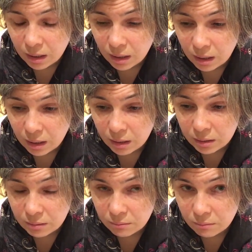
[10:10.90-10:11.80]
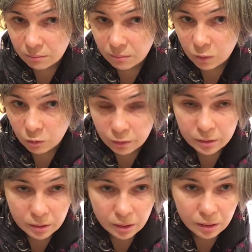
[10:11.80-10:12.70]
and
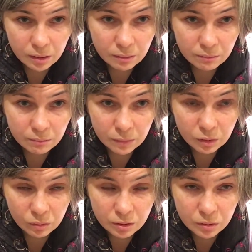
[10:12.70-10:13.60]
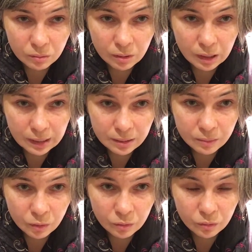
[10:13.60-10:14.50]
obviously you need to cut them
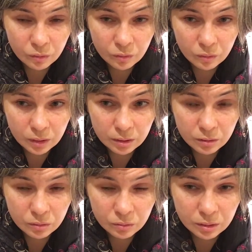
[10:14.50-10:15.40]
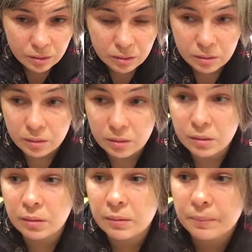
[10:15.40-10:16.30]
off as soon as
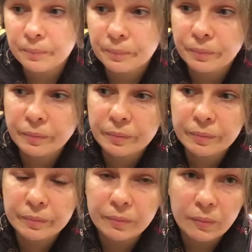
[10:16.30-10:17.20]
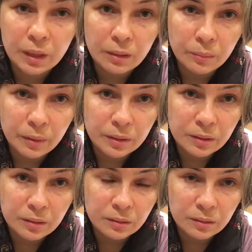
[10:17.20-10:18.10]
um,
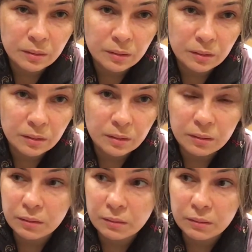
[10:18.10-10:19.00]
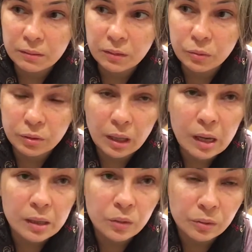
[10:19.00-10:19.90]
got
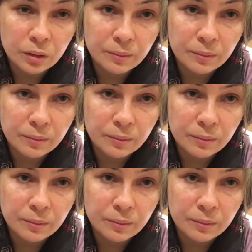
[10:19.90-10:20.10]
color on it